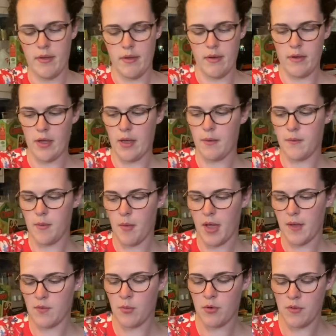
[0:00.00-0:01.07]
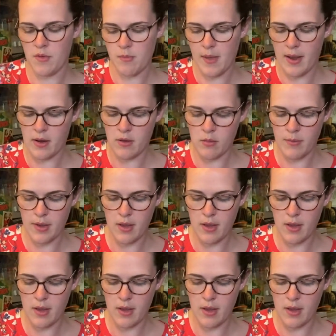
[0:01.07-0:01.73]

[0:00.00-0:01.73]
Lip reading: Okay, we might have to pour this back into the big